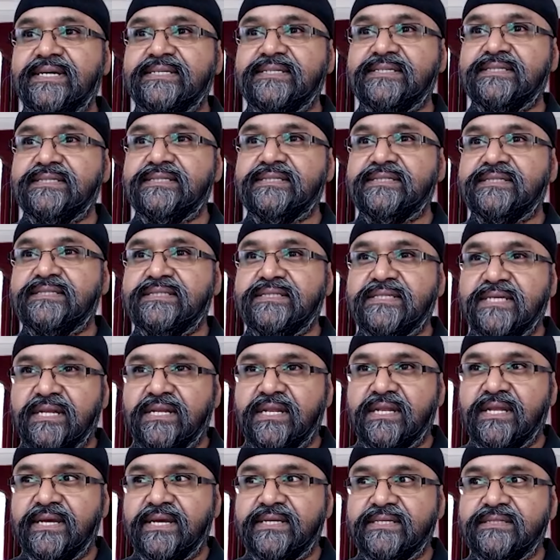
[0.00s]

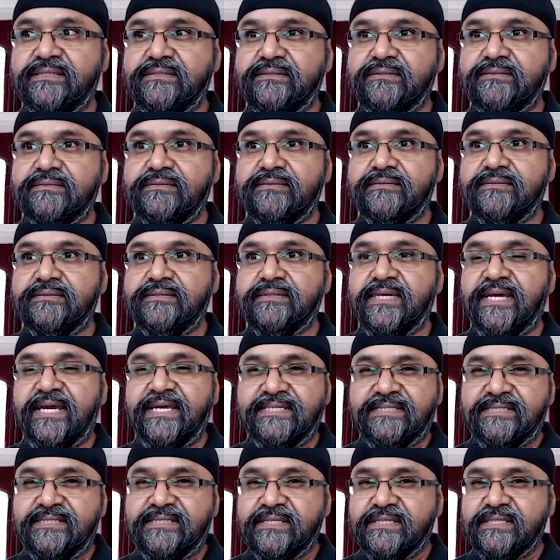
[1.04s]
Sunlight
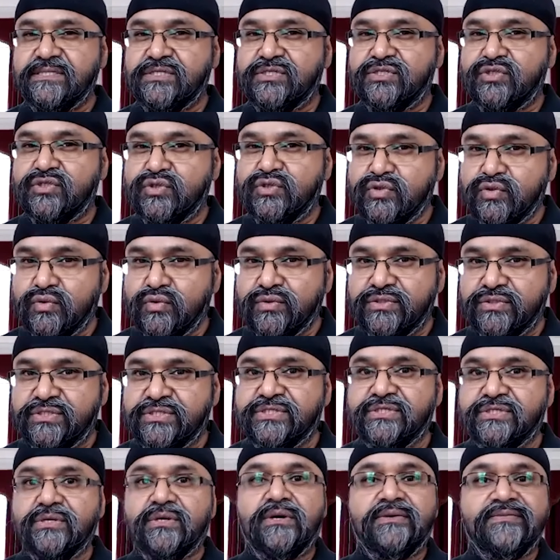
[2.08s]
is the
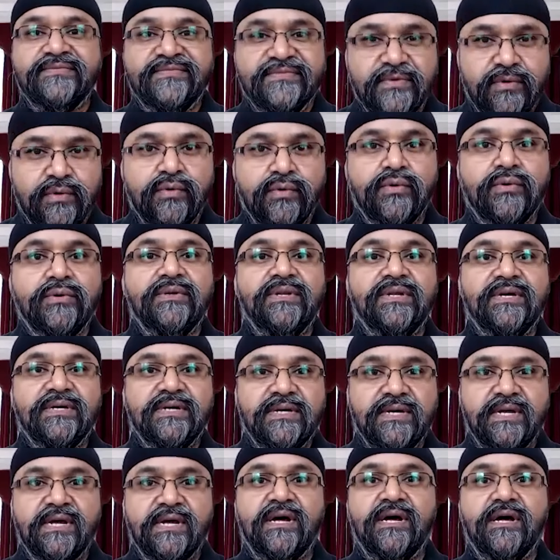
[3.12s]
source of all
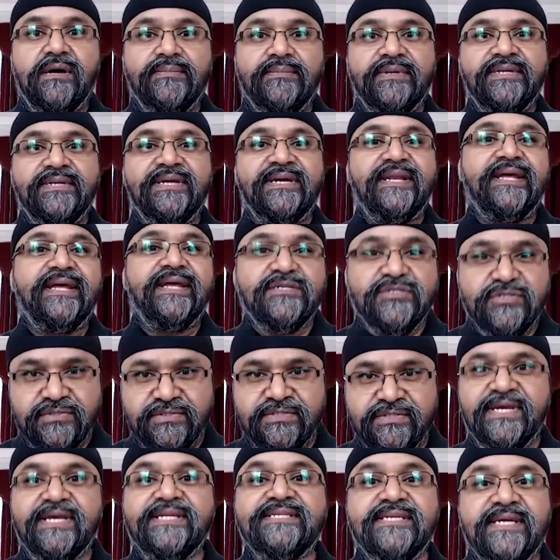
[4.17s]
carbon
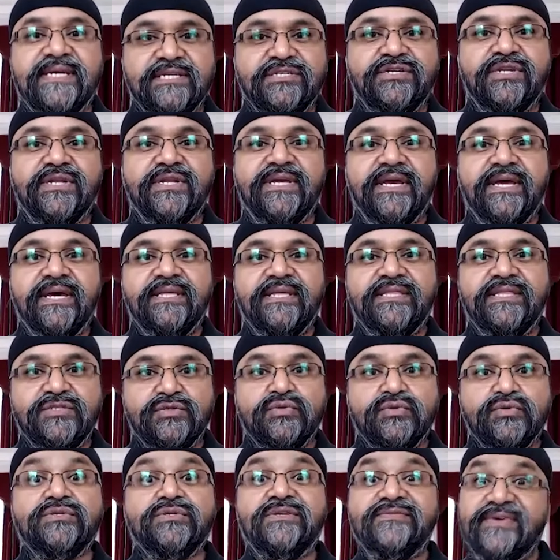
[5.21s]
connections. It's actually the
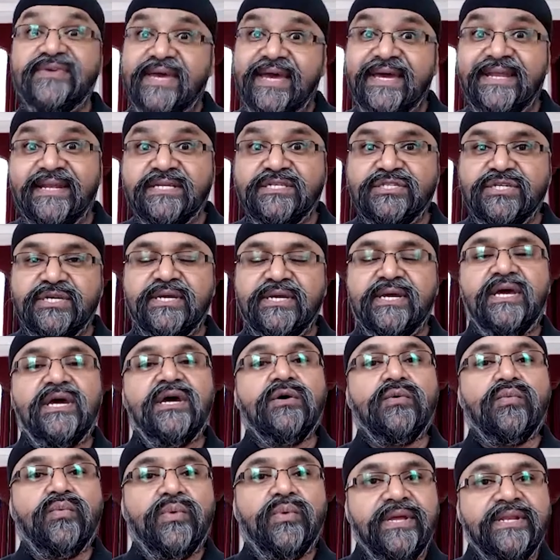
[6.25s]
source of energy.
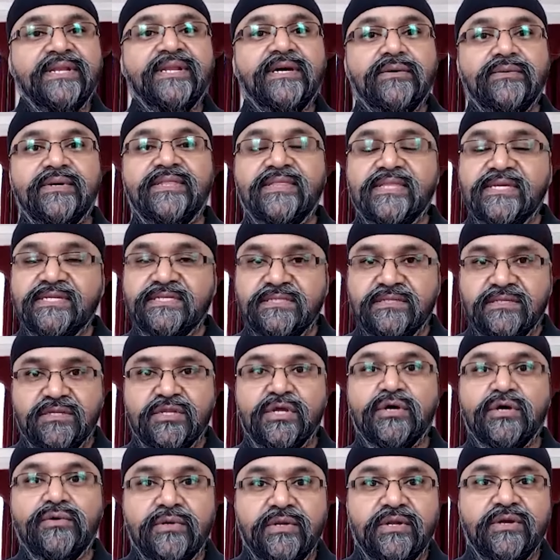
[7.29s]
We know in this
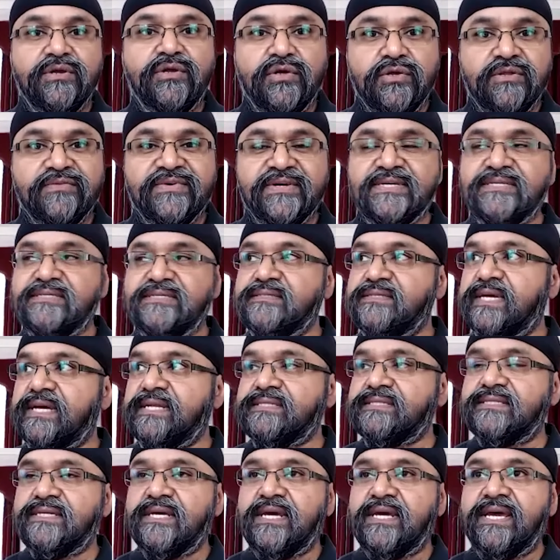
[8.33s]
known universe
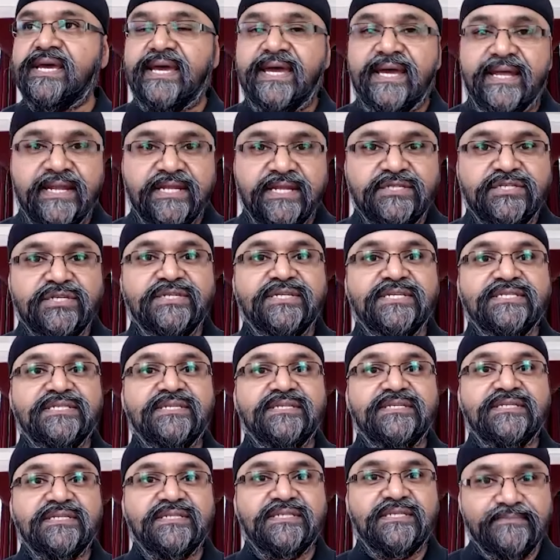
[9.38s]
that energy
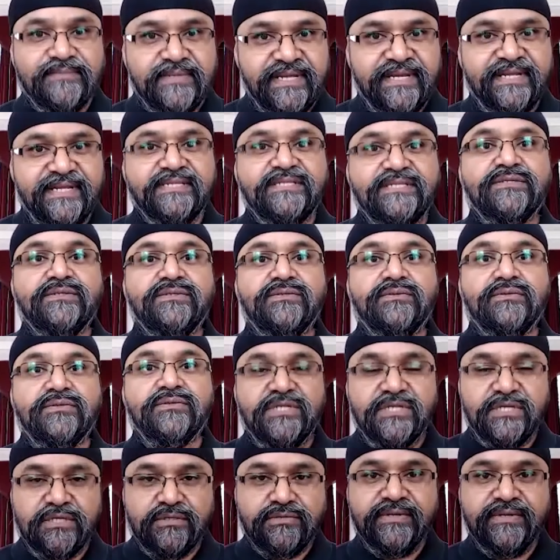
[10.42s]
doesn't deplete or
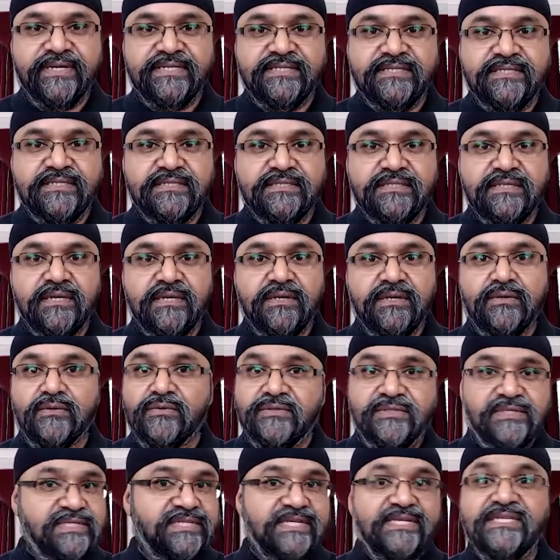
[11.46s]
decrease or
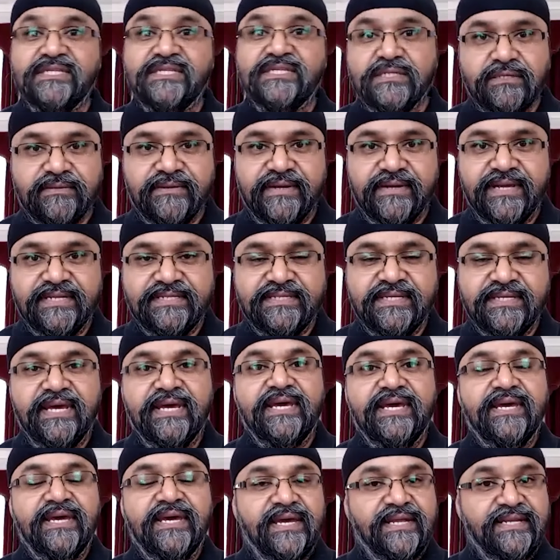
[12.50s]
disintegrate.
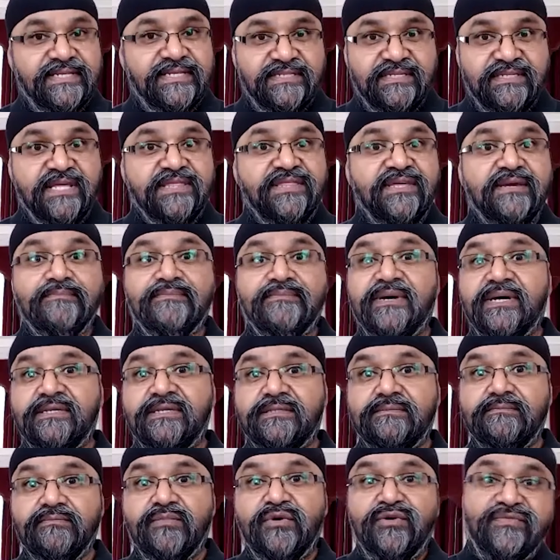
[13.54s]
It does nothing but
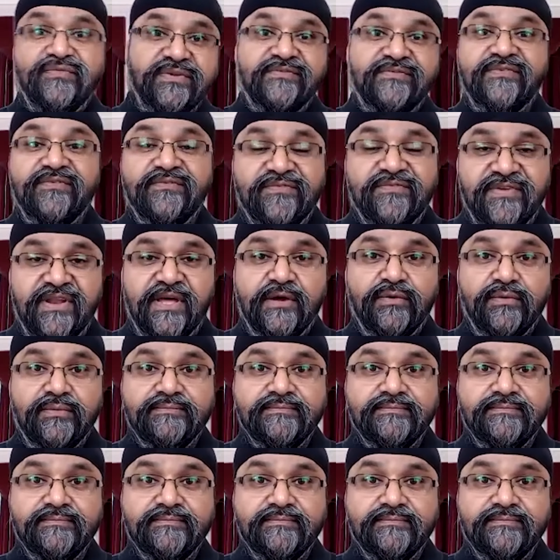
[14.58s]
move in from flow,